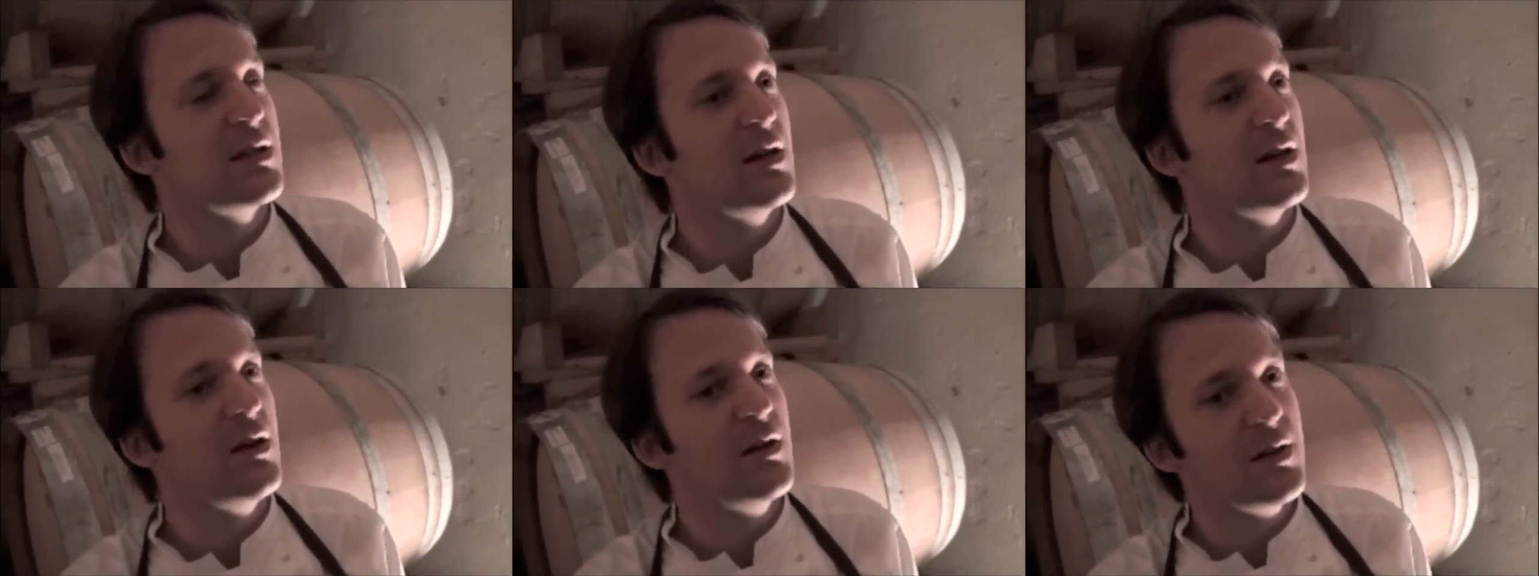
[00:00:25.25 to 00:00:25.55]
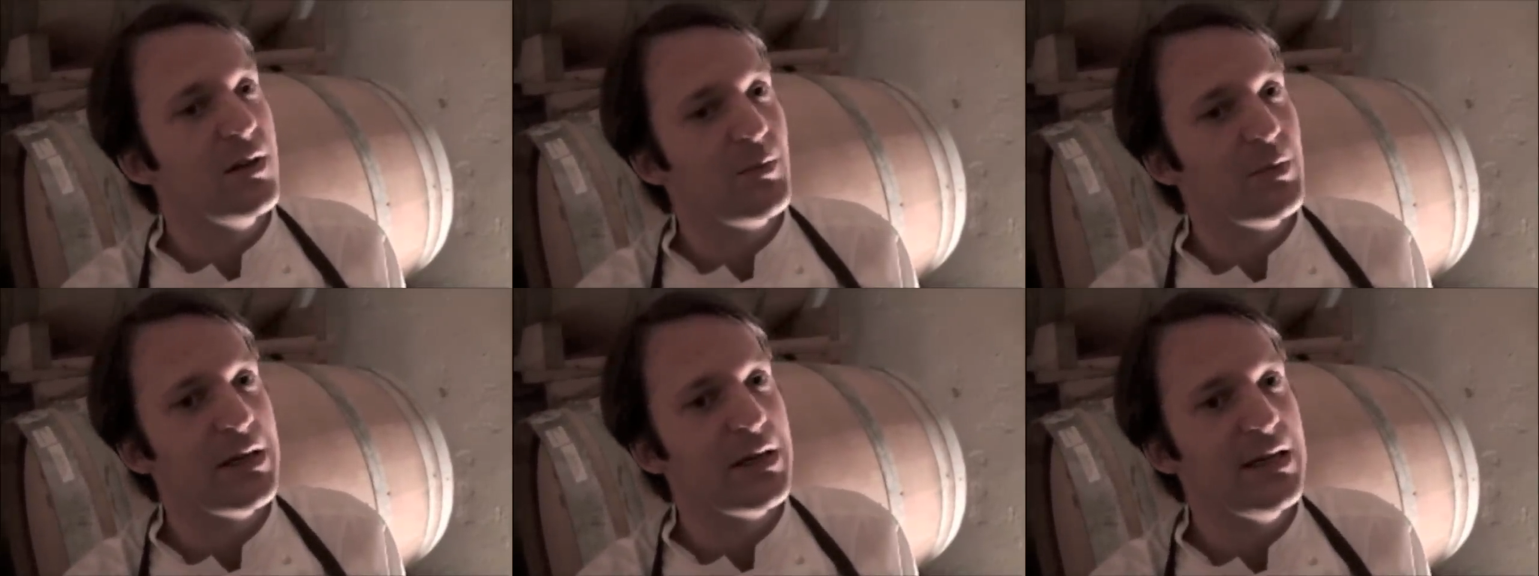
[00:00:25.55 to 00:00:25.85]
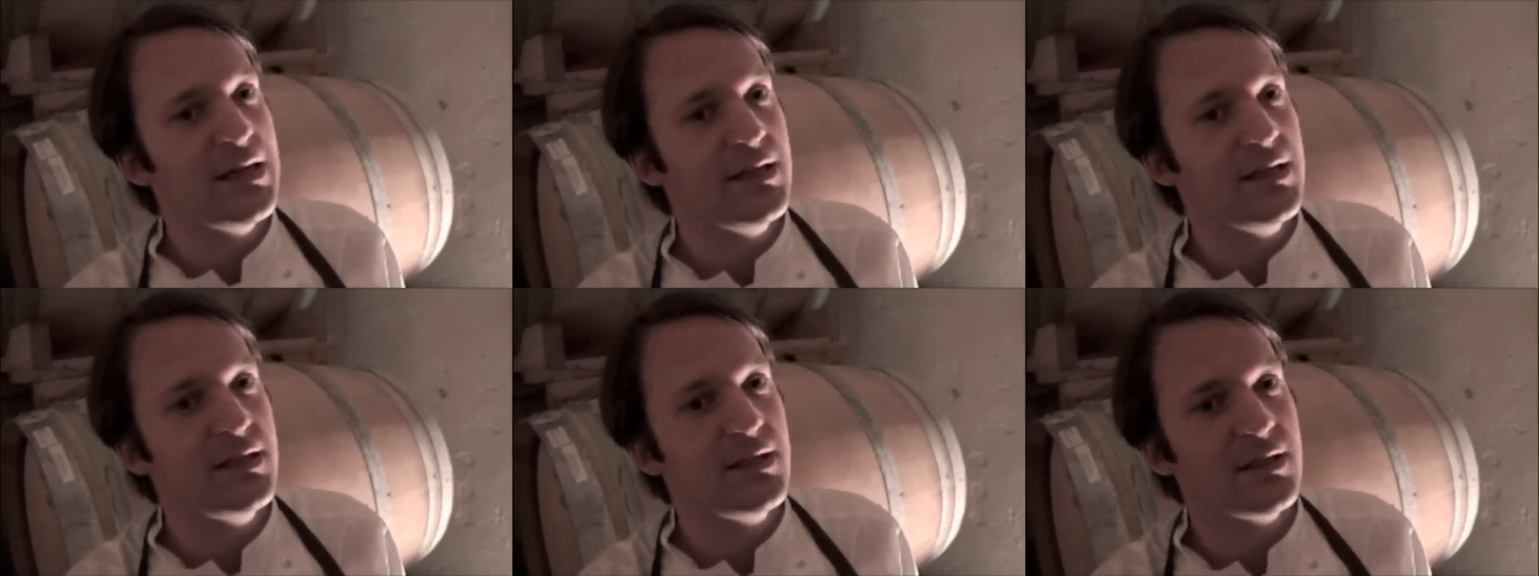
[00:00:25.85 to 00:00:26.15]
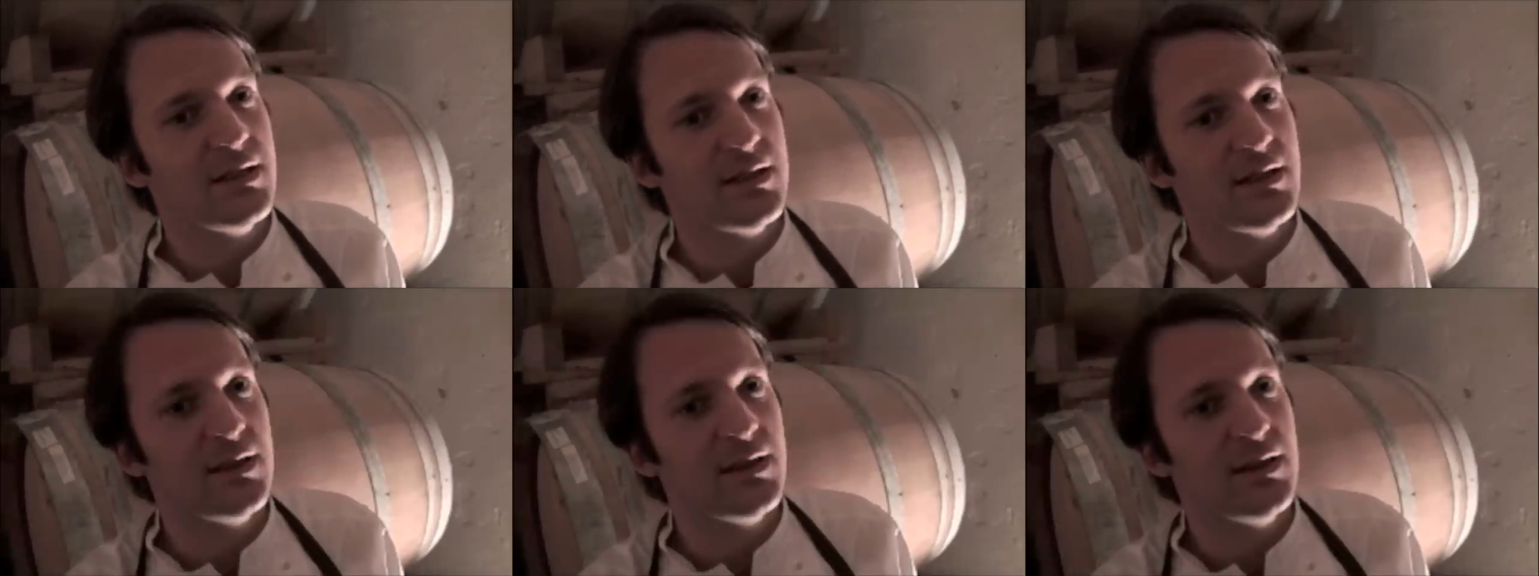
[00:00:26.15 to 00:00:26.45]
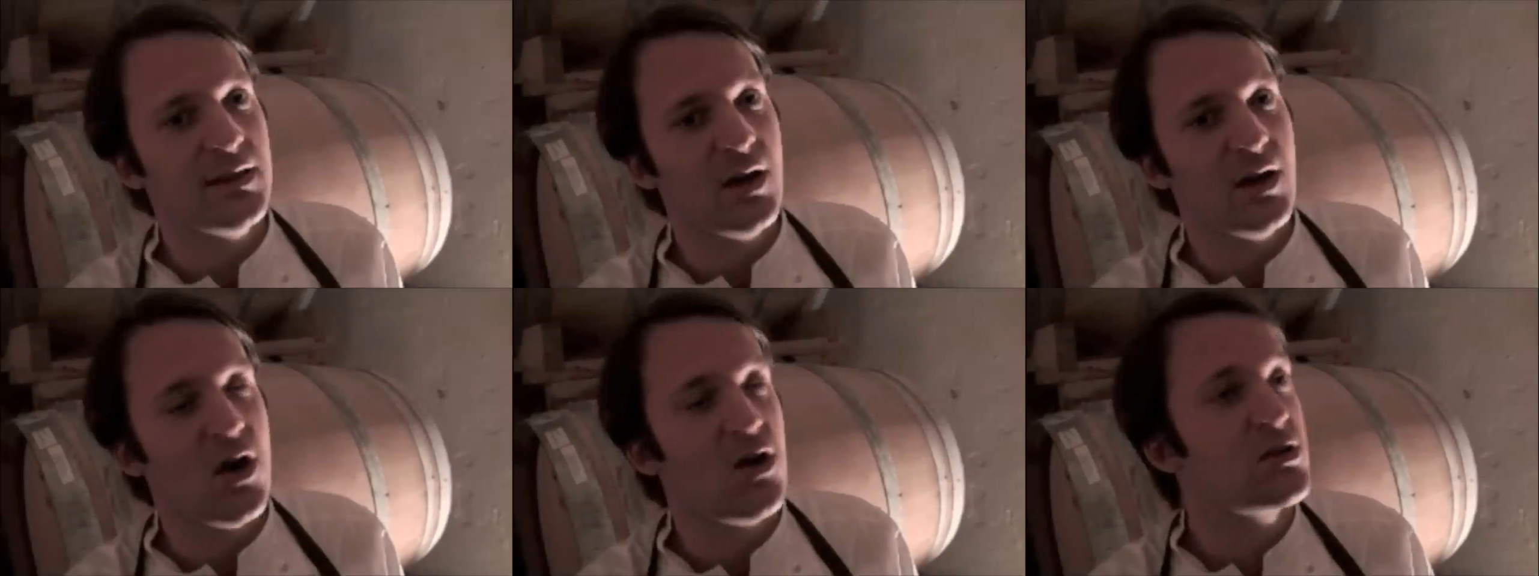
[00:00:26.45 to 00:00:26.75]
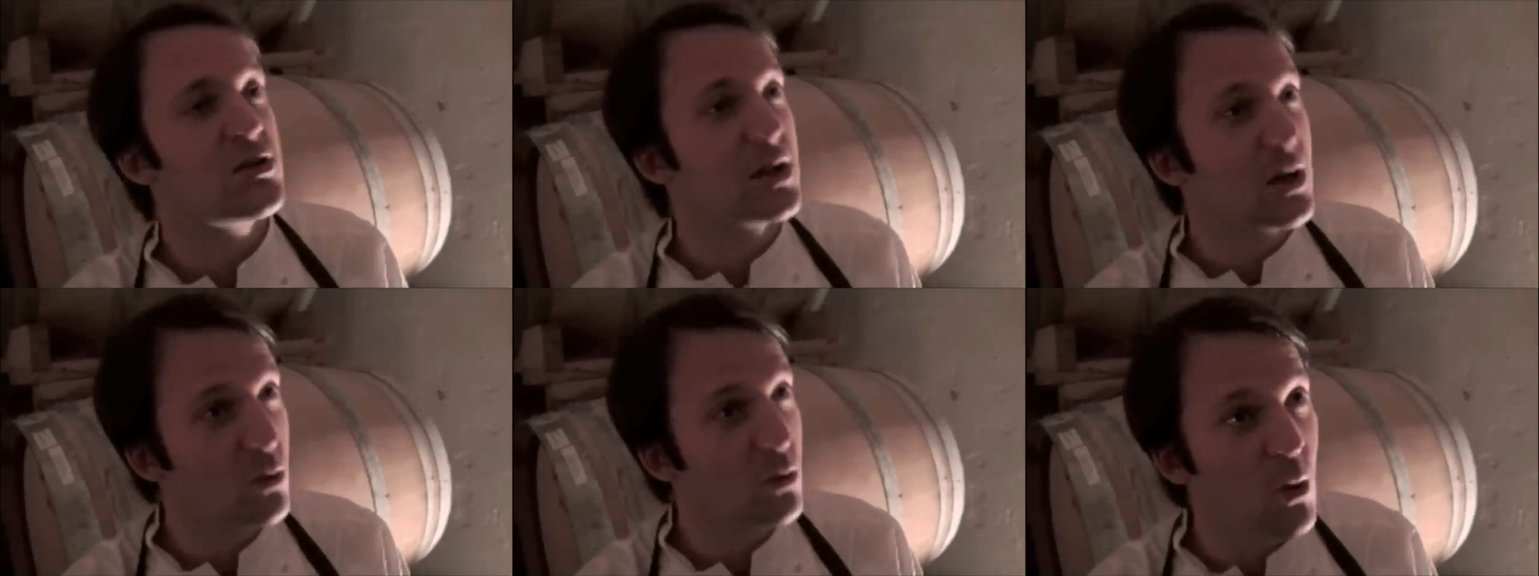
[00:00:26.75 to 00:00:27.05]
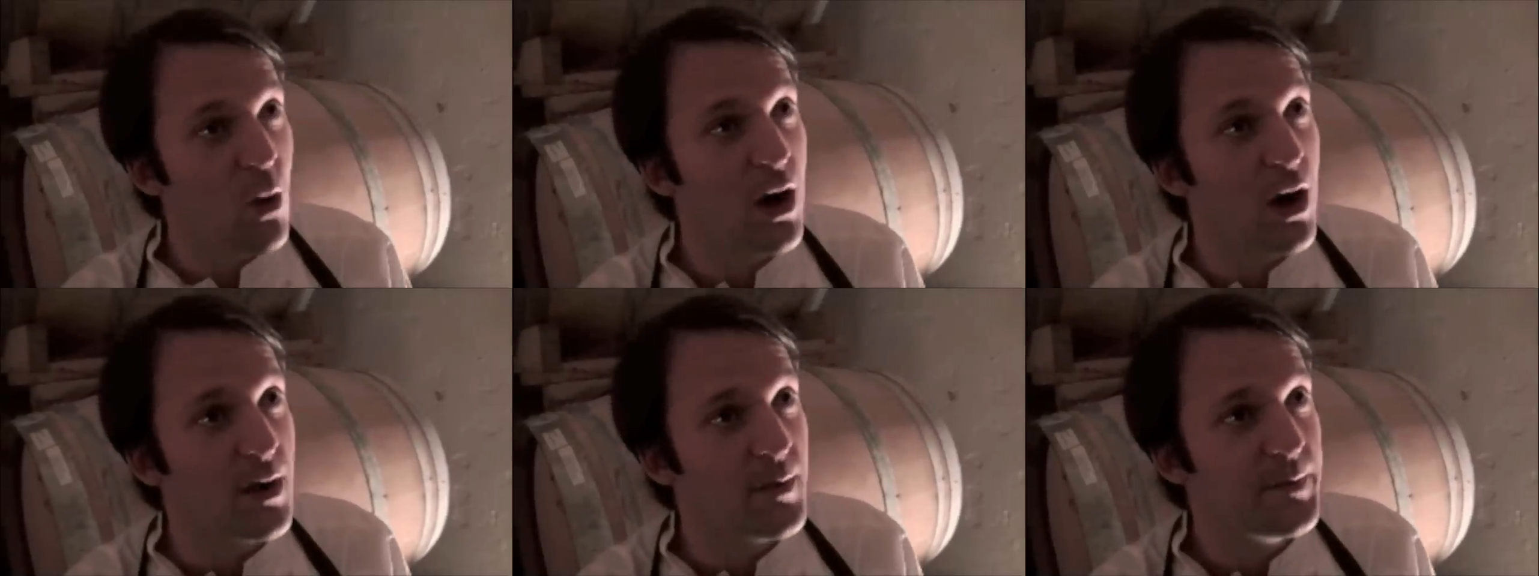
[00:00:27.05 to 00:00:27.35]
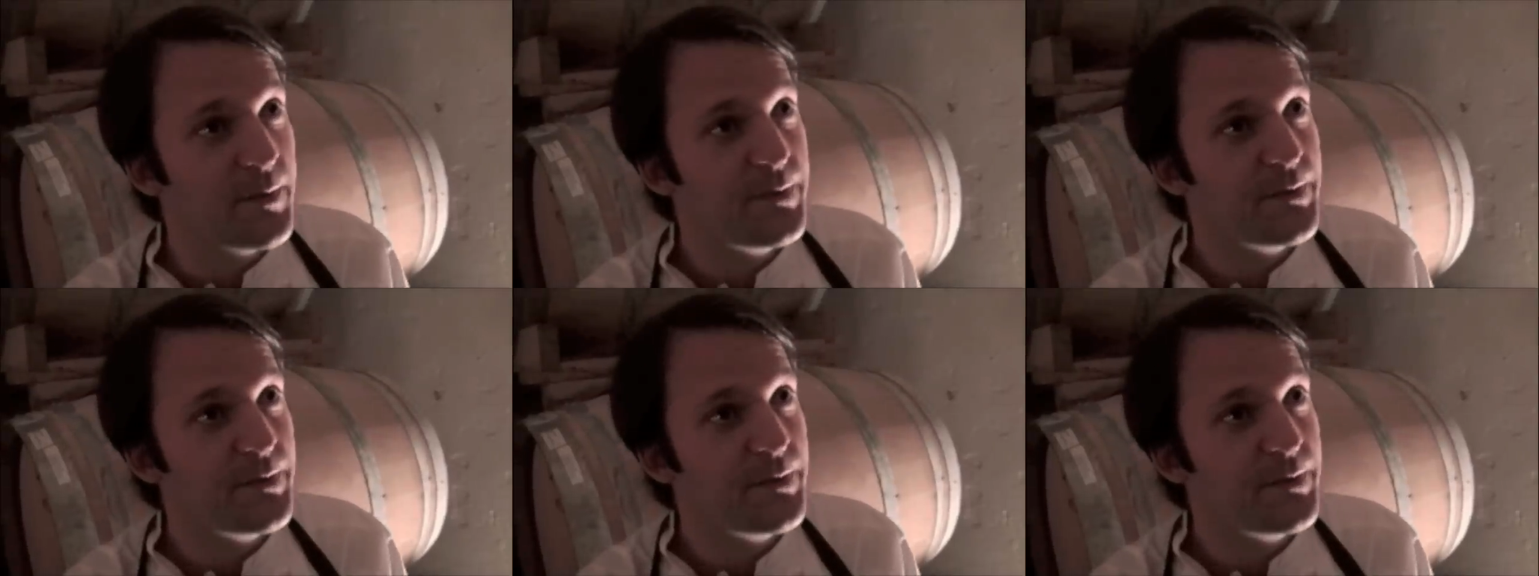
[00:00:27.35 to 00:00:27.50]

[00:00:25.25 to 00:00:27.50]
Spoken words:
on the plate our terroir,